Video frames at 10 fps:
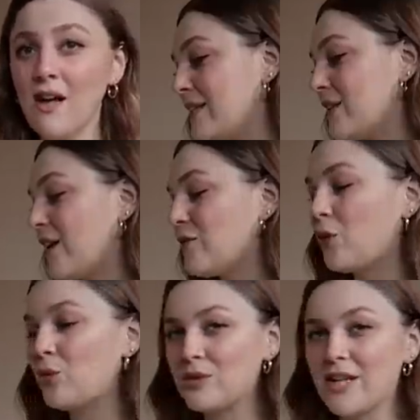It's kind of
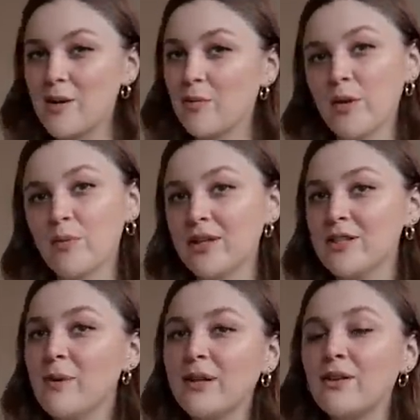all day appropriate
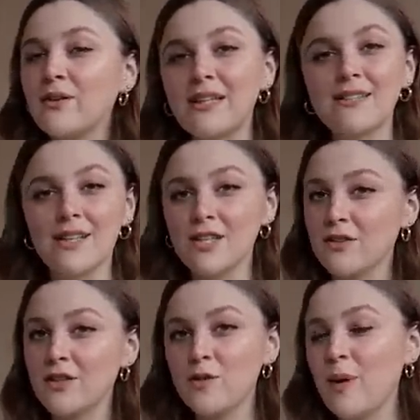depending on the
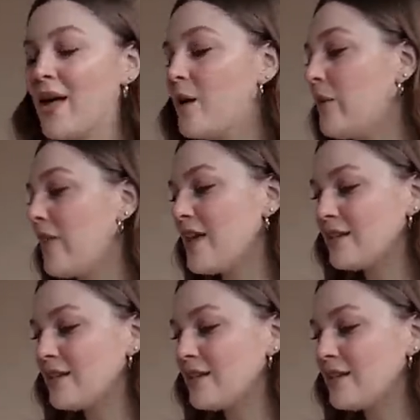accessories you pair with it.